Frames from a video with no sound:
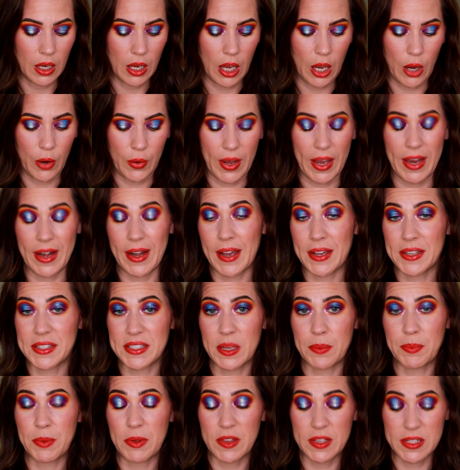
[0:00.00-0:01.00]
Okay, next
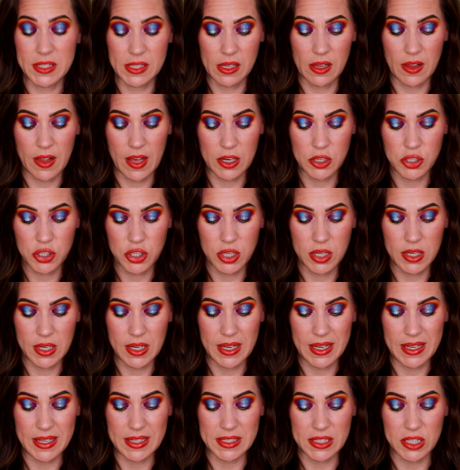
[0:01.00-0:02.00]
up in this collection
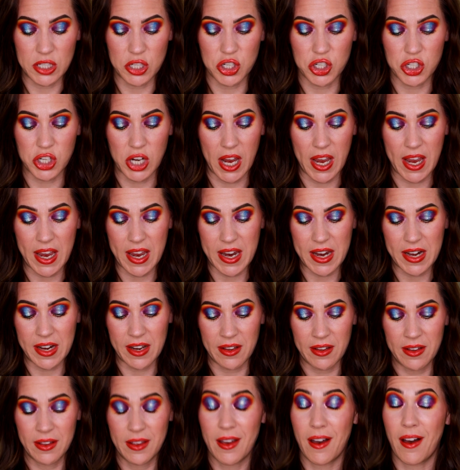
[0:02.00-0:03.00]
is the shade
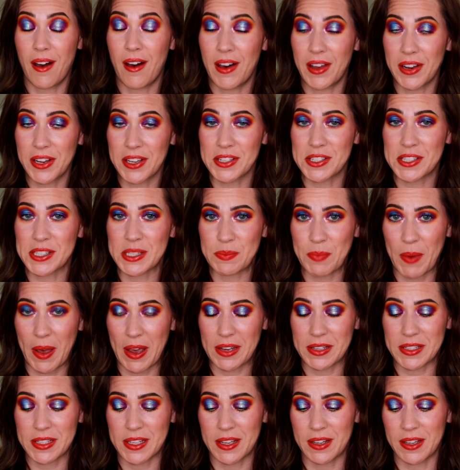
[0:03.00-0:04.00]

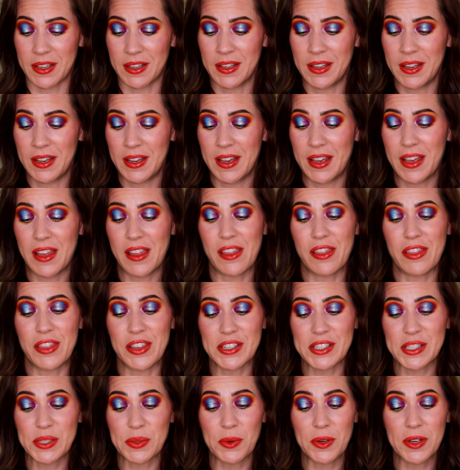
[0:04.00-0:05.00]
Unexpected.
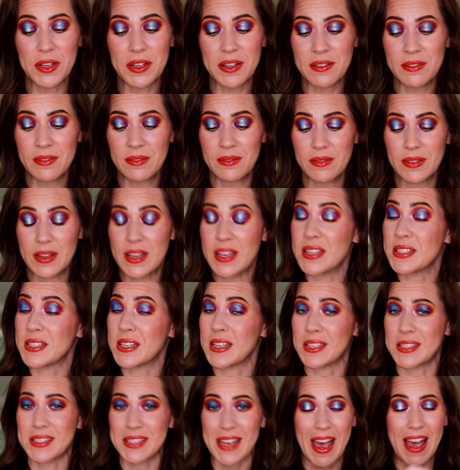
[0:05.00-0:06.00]
This one is
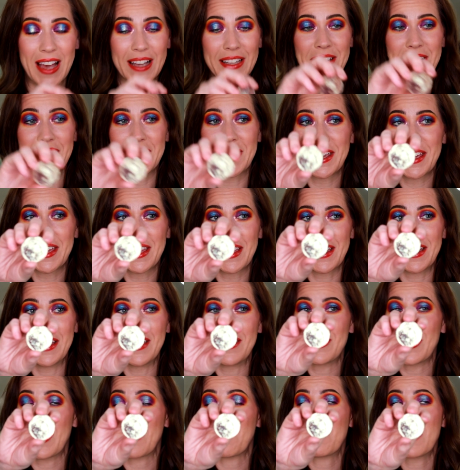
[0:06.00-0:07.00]
exactly,
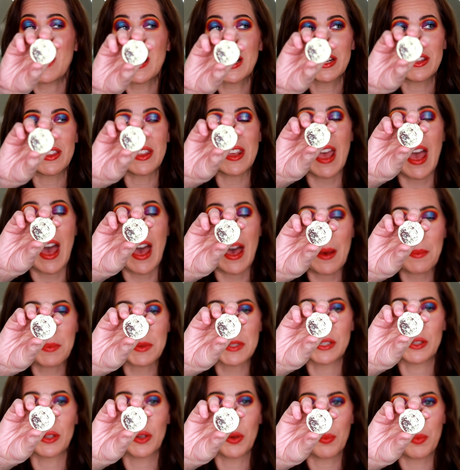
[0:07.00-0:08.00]
they picked the
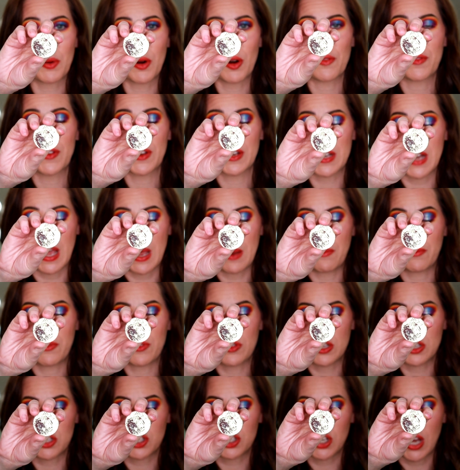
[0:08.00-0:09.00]
absolute perfect name for
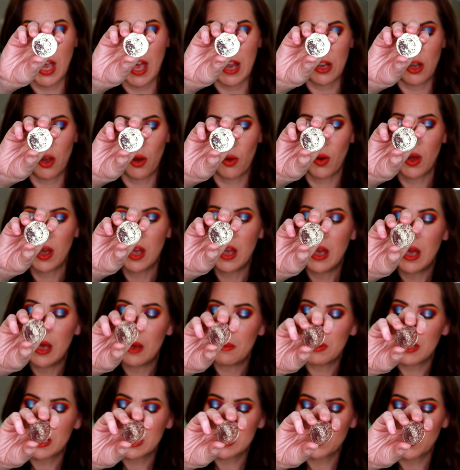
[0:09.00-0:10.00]
this shadow.
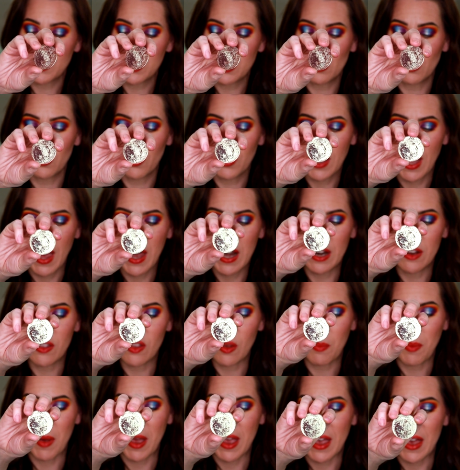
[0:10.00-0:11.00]
Because when you look at it in the
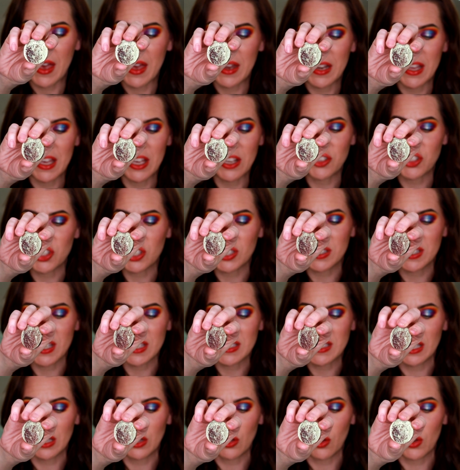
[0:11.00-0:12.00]
pan, it just
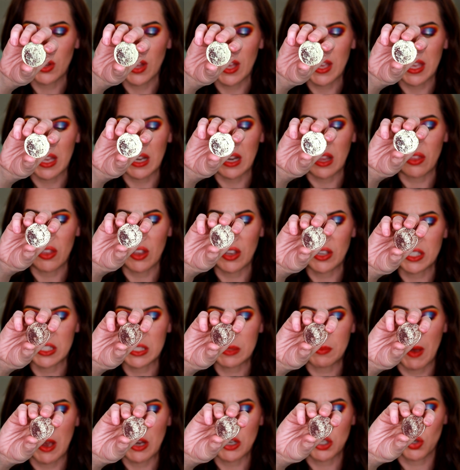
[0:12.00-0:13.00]
doesn't look like anything
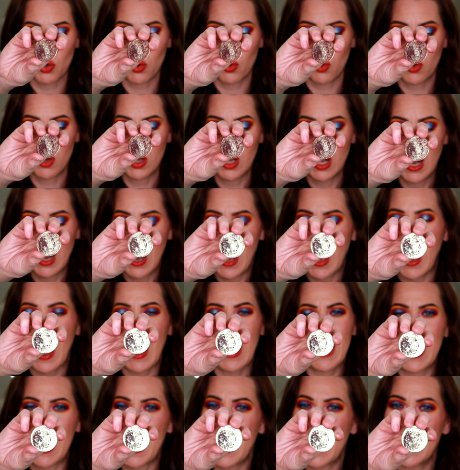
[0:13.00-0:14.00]
special. I
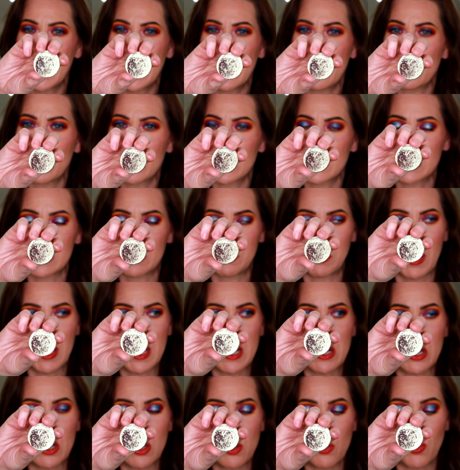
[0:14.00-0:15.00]
can't even explain
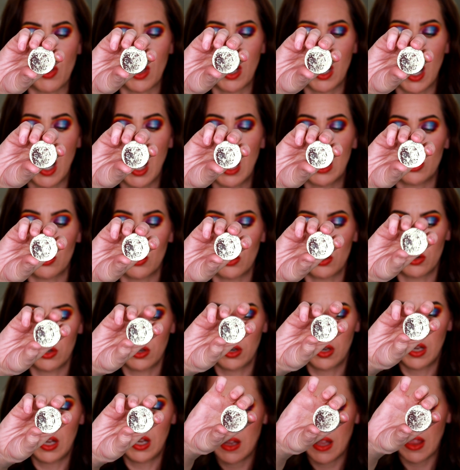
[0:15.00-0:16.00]
to you the color.
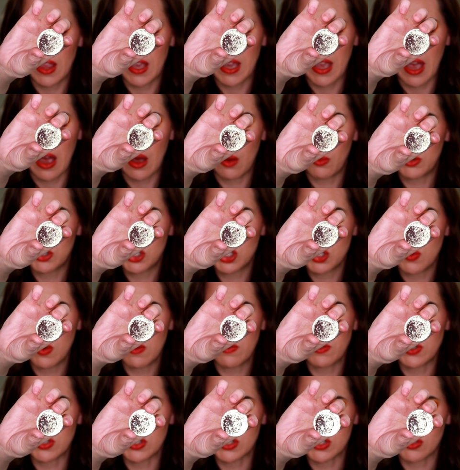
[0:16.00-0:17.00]
Like, how would you
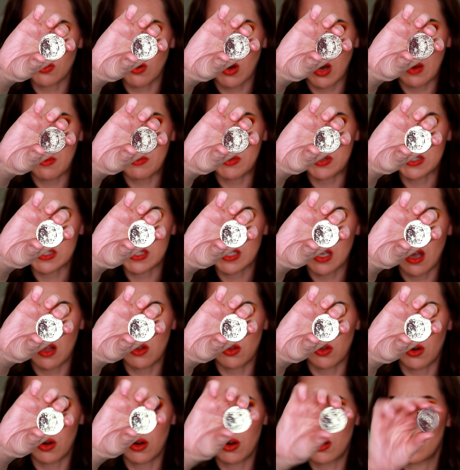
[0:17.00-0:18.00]
even describe this
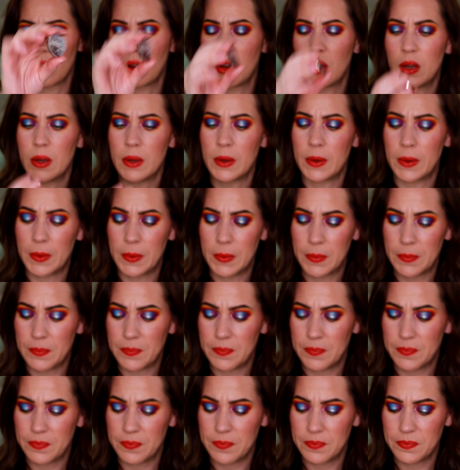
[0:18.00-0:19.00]
color?
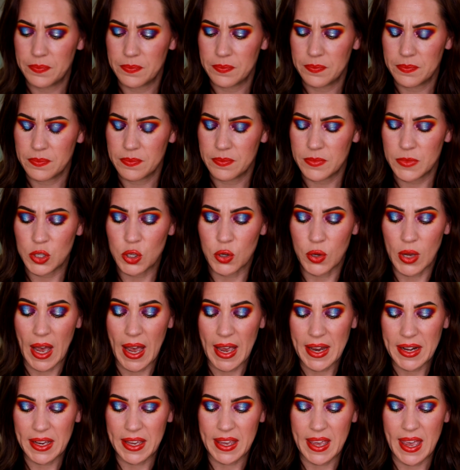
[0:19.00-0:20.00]
You
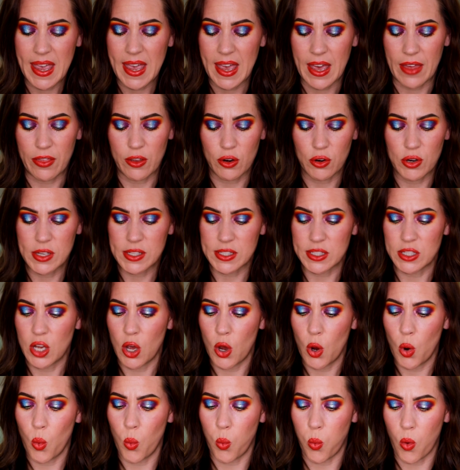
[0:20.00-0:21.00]
kind of can't. There is
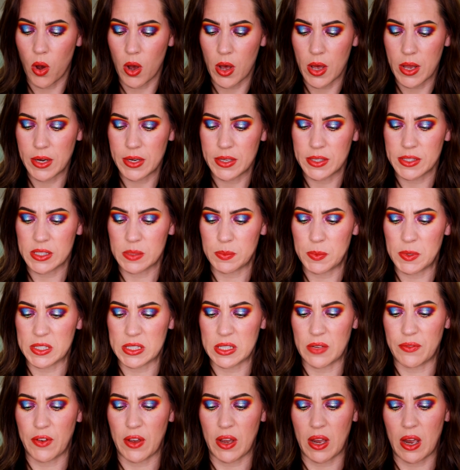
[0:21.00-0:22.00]
no one
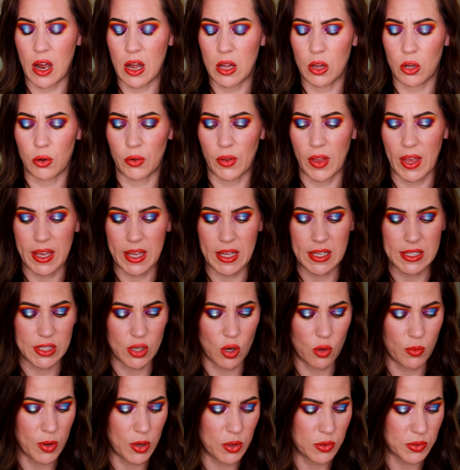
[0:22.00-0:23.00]
specific color. Like, it's
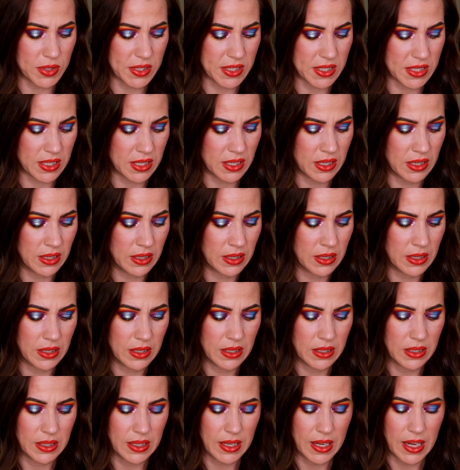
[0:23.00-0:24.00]
almost,
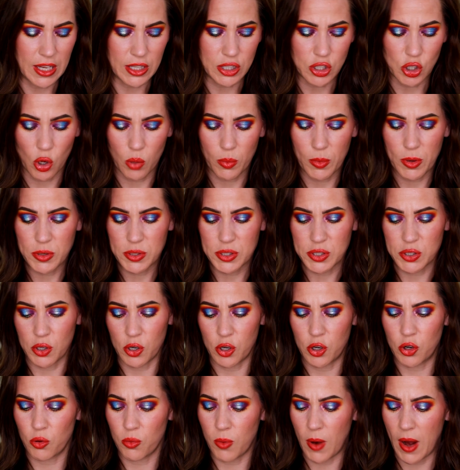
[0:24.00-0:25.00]
It's almost a
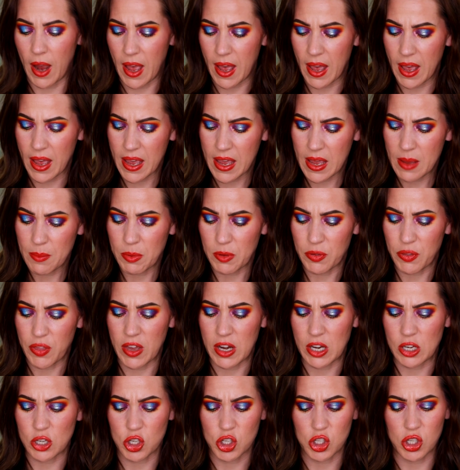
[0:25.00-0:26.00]
gray, but then
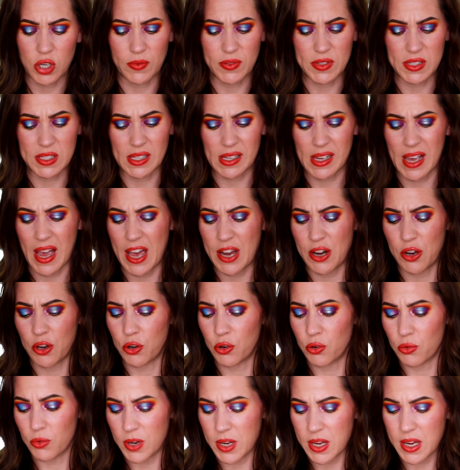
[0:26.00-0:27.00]
it shifts kind of
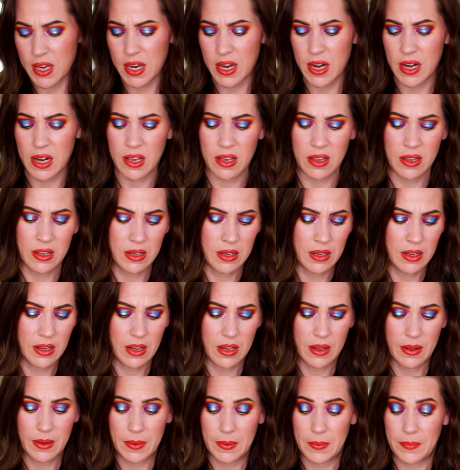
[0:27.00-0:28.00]
green.
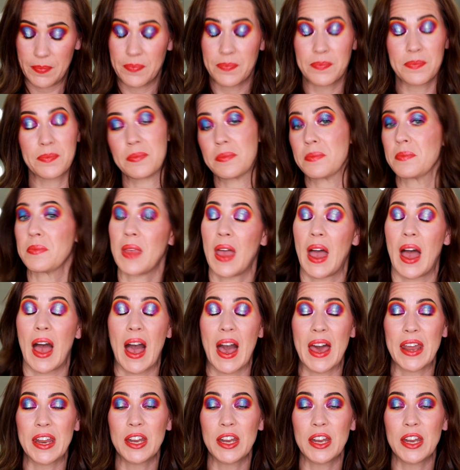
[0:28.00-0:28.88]
I